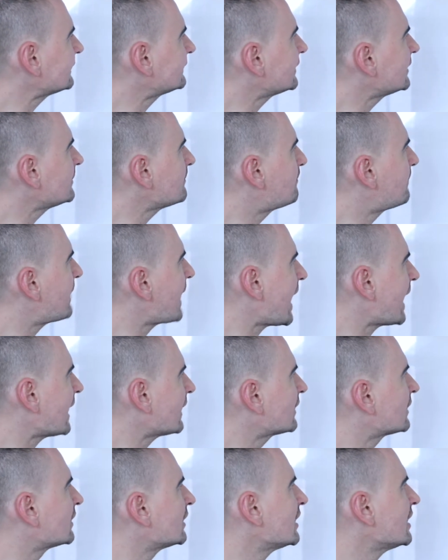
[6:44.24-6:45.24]
it in
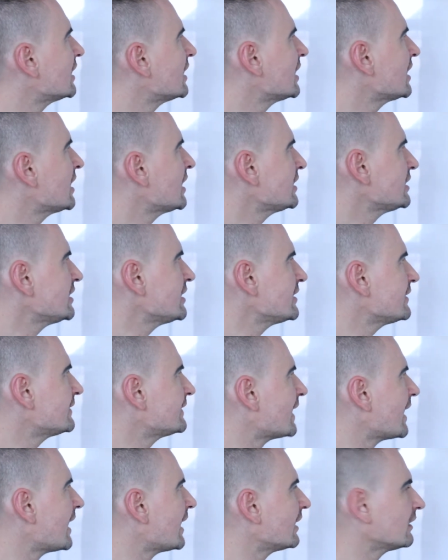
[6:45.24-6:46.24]
back,
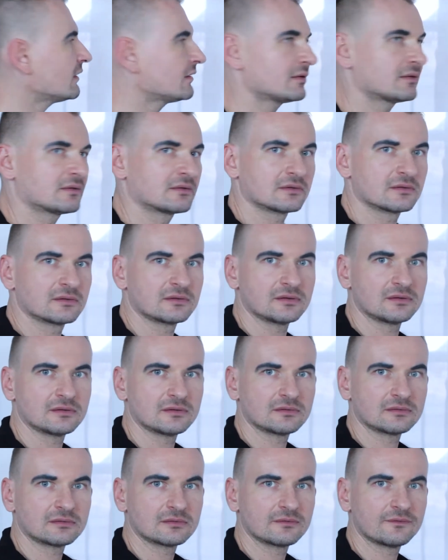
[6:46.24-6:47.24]
either
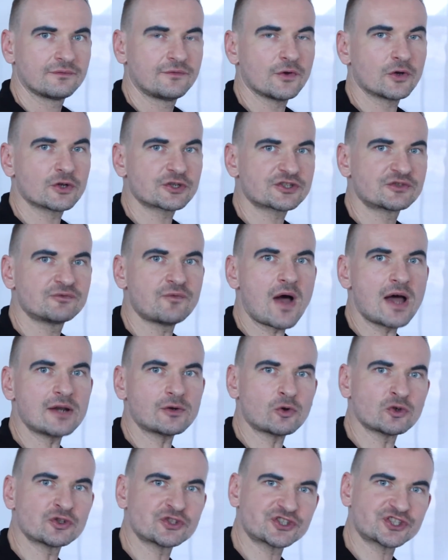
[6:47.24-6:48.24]
first one
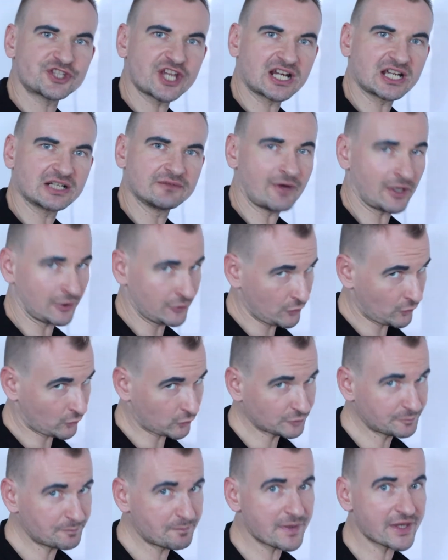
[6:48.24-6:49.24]
or second one. You
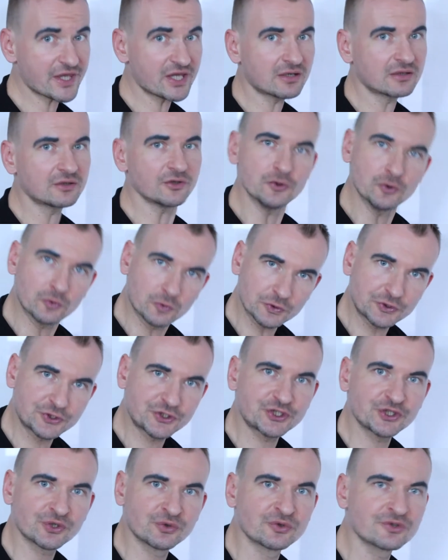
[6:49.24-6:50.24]
could pick, you could
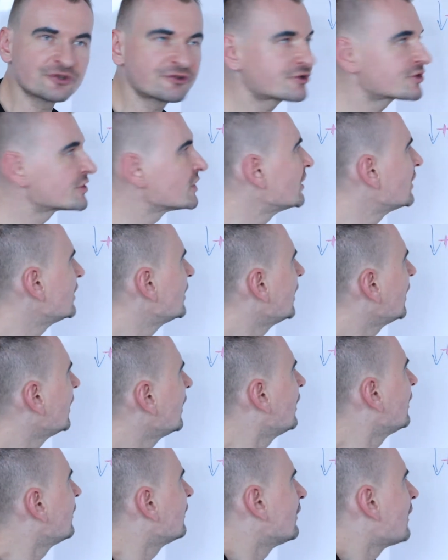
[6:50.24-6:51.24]
choose.
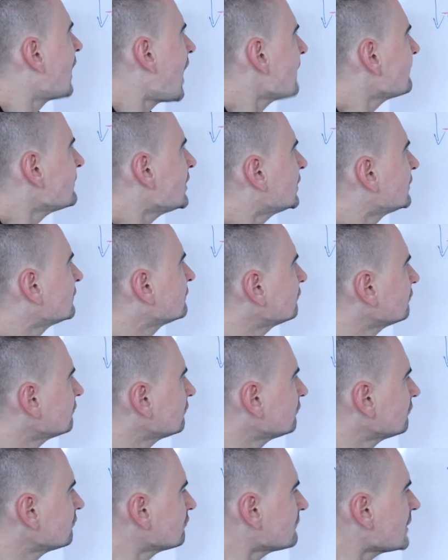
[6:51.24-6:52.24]
I mean,
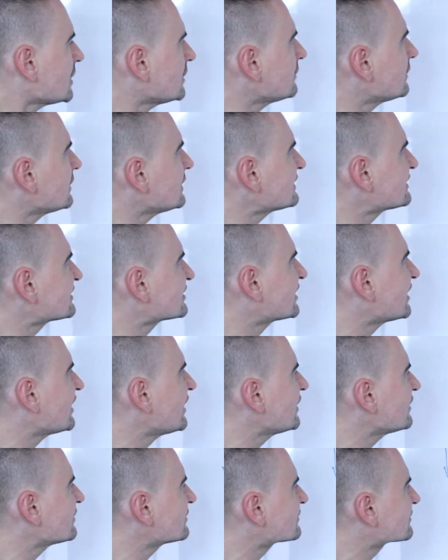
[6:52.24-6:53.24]
in this
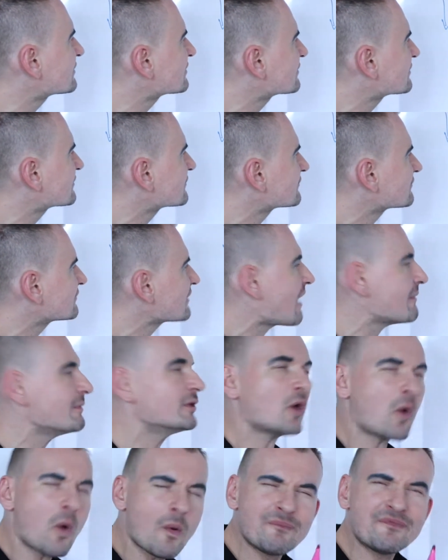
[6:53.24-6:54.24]
case, I
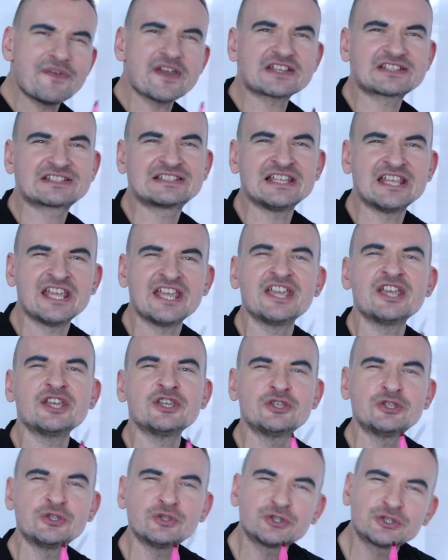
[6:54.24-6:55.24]
mean,
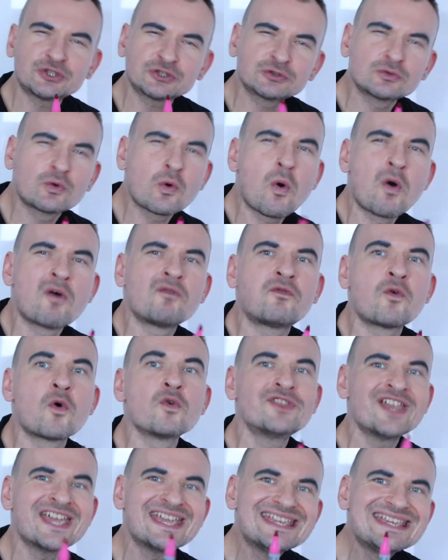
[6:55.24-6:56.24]
obviously you should go
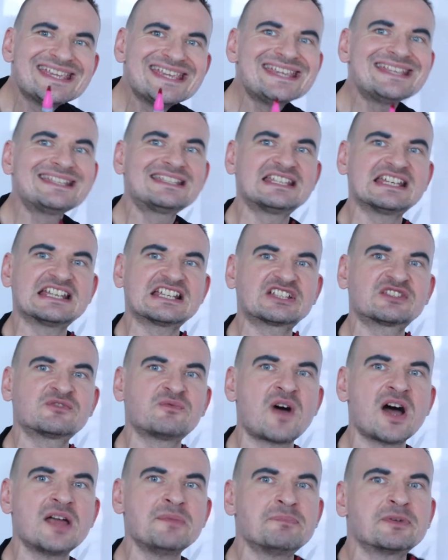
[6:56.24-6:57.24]
for the easiest
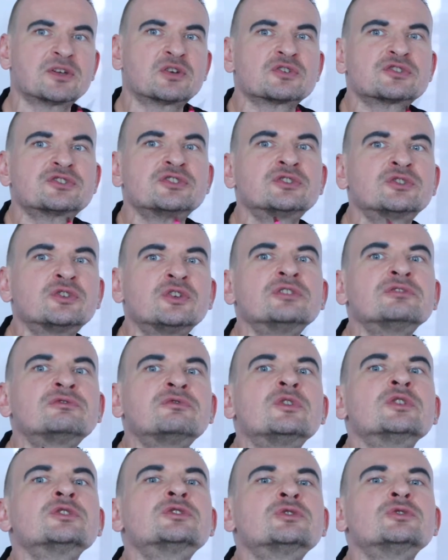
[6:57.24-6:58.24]
one, because you don't
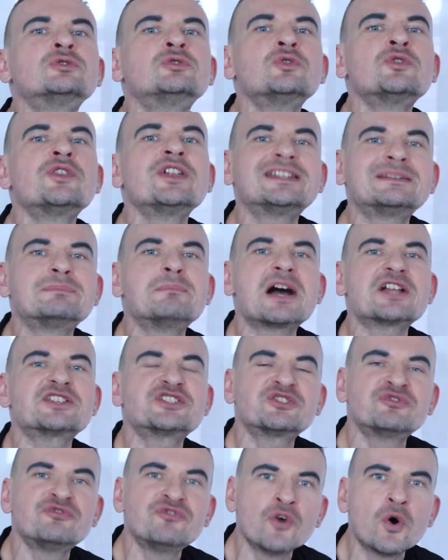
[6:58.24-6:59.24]
want to do that
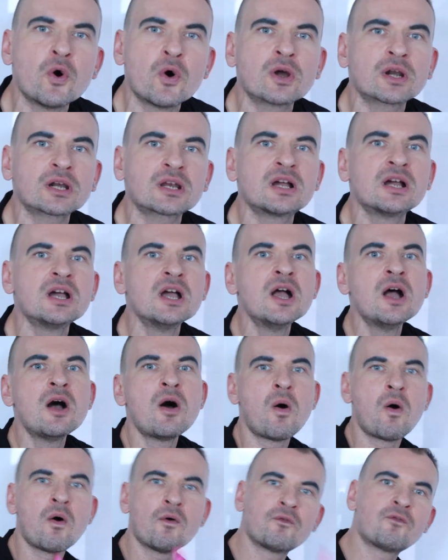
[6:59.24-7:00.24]
much work
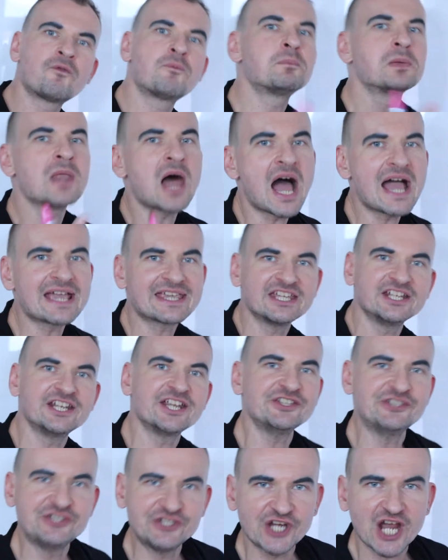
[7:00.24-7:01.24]
of plugging
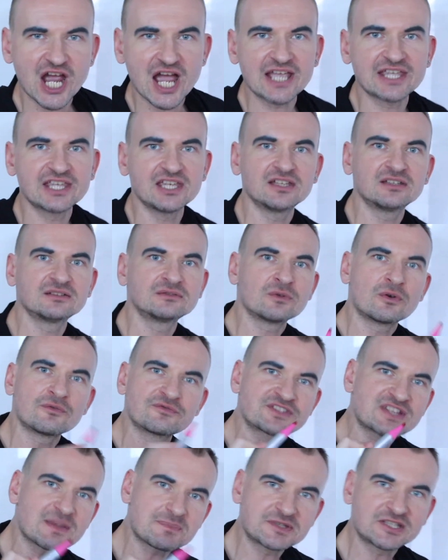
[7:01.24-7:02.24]
and chugging, of
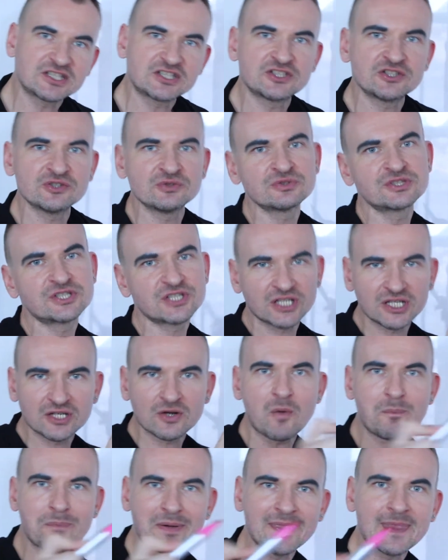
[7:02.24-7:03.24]
substituting,
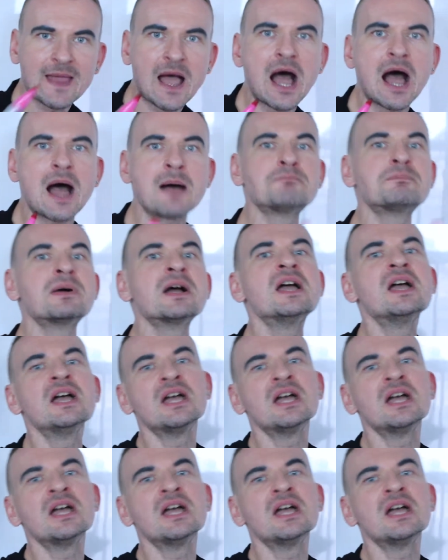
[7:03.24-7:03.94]
open up,